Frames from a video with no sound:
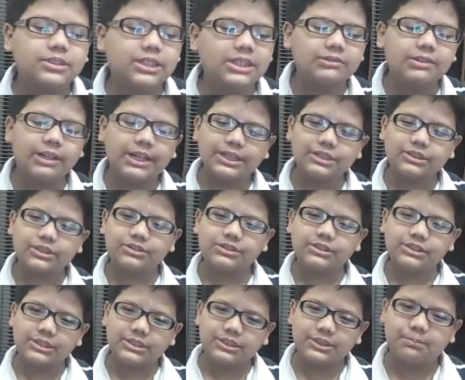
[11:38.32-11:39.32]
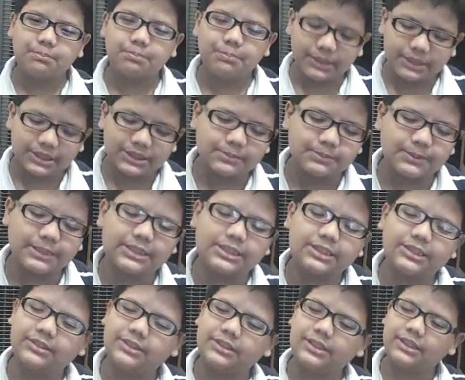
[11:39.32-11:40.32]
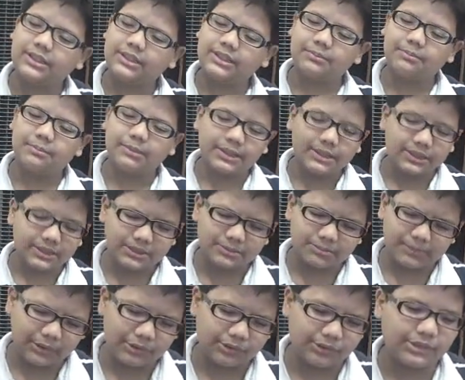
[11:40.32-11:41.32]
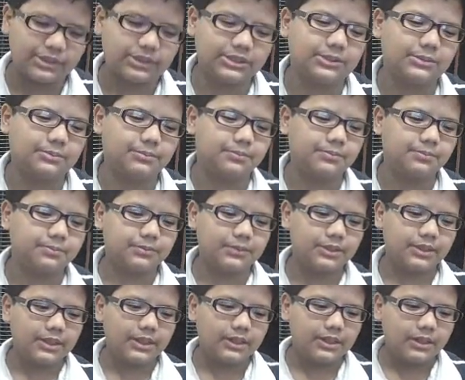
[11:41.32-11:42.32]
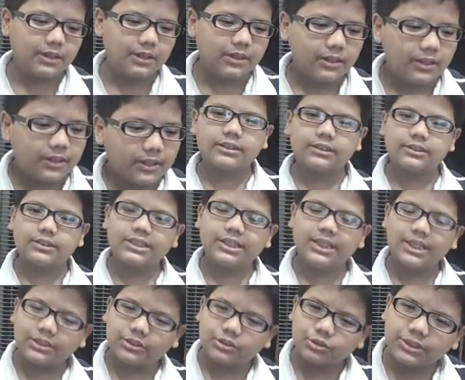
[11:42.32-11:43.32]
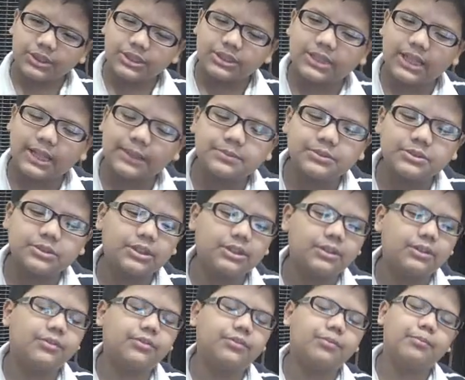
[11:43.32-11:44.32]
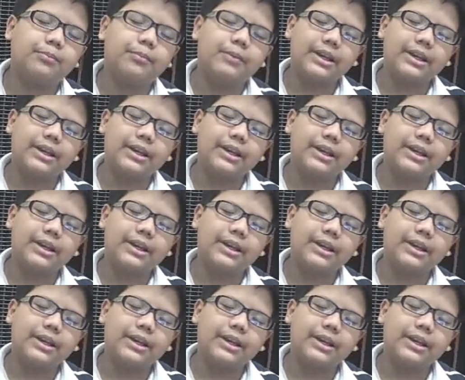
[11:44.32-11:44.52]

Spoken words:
That's why it's considered the biggest microorganism. There are 3 types of